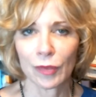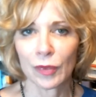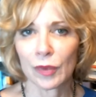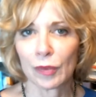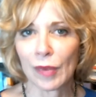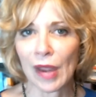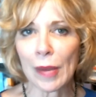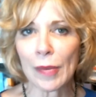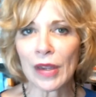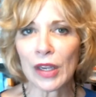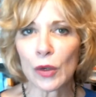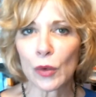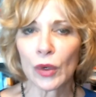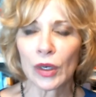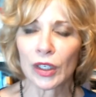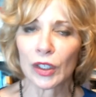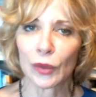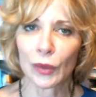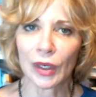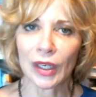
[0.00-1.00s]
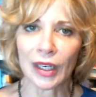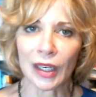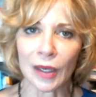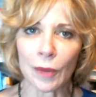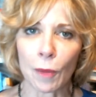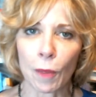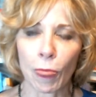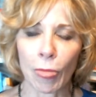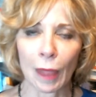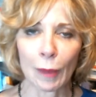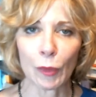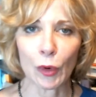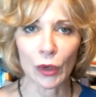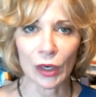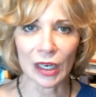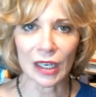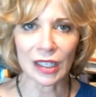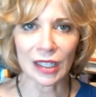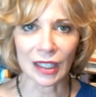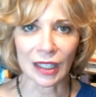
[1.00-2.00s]
maybe you would agree more
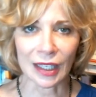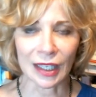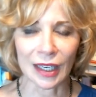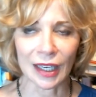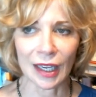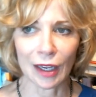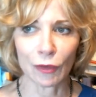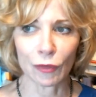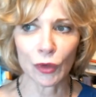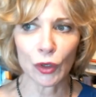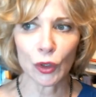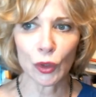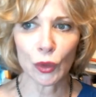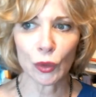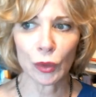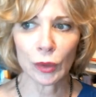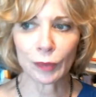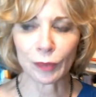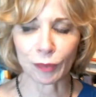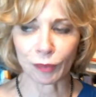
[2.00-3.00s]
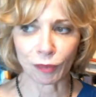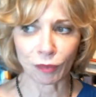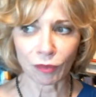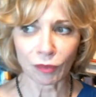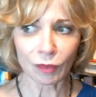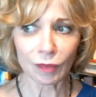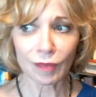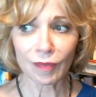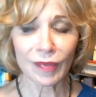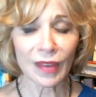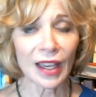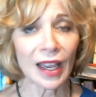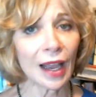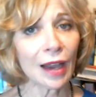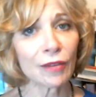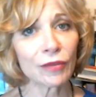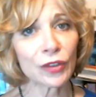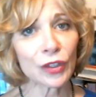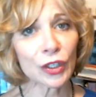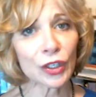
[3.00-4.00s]
easily if you
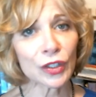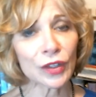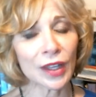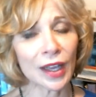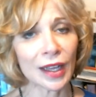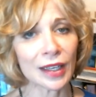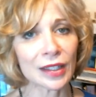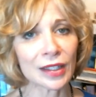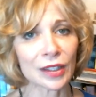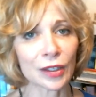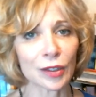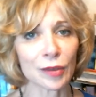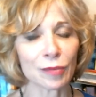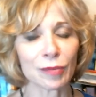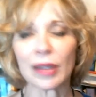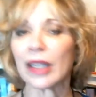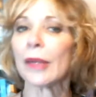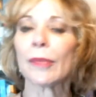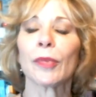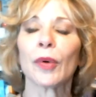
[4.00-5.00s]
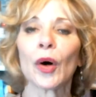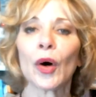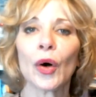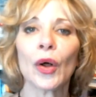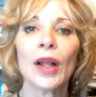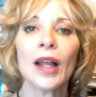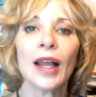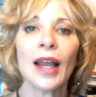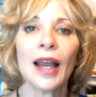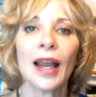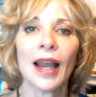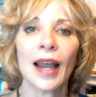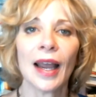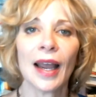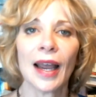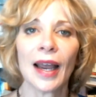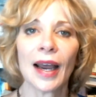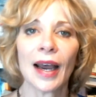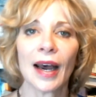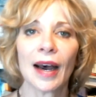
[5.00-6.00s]
have heard that certain people
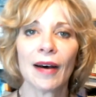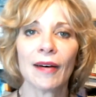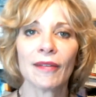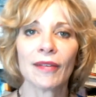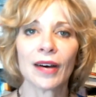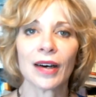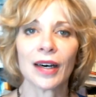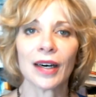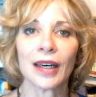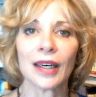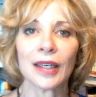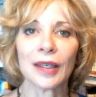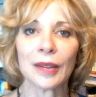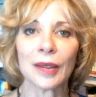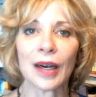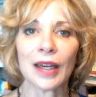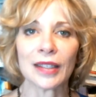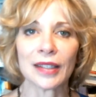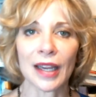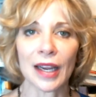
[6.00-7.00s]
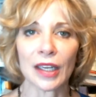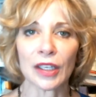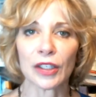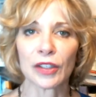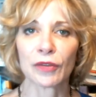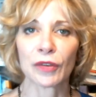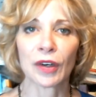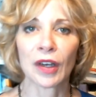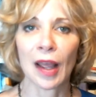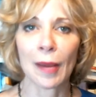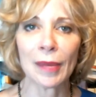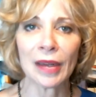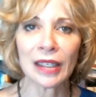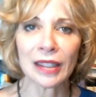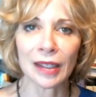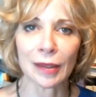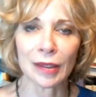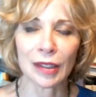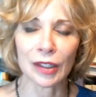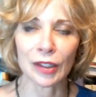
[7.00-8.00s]
have a taste for
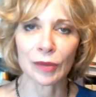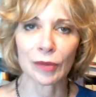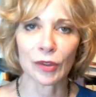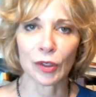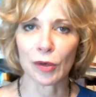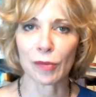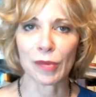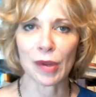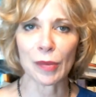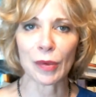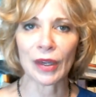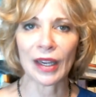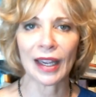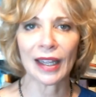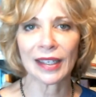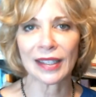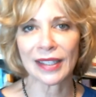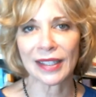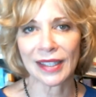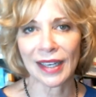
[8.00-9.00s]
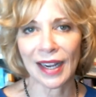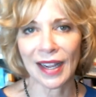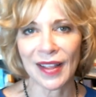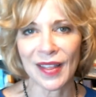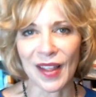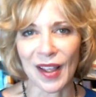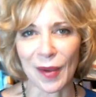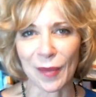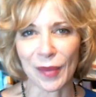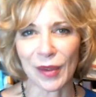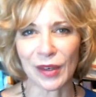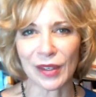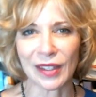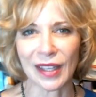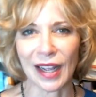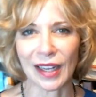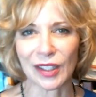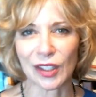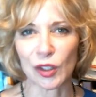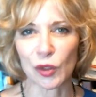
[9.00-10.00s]
lemons and certain people can't stand them. There's
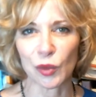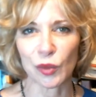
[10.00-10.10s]
that